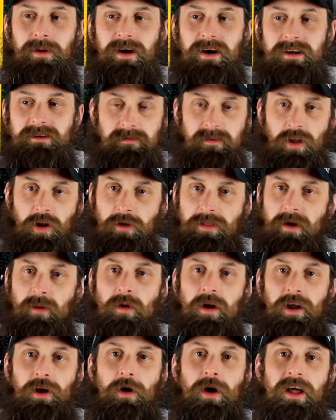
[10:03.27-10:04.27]
but, you know, they
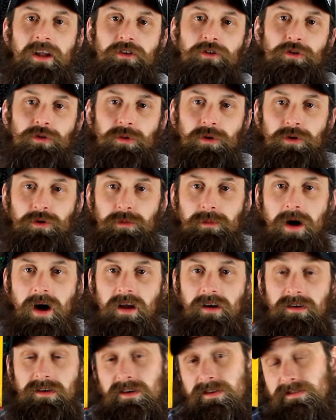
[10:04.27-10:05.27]
want to go ahead and do a new
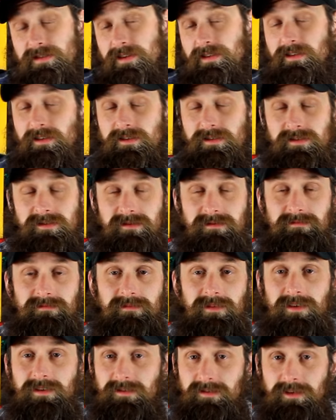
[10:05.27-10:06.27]
bottle because it looks
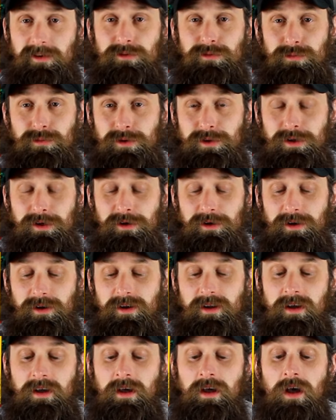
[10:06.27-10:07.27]
looks really good.